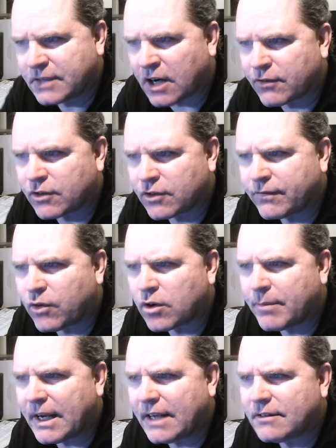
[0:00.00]
cover
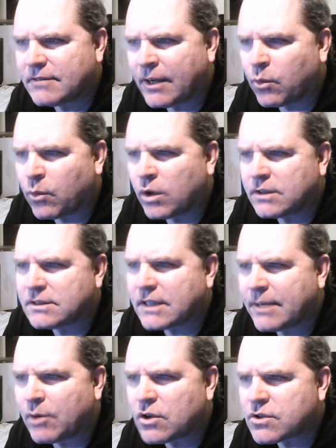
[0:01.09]
format at one
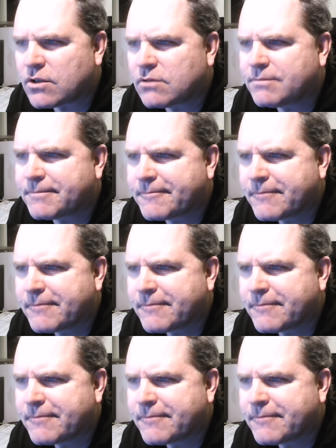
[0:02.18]
time also.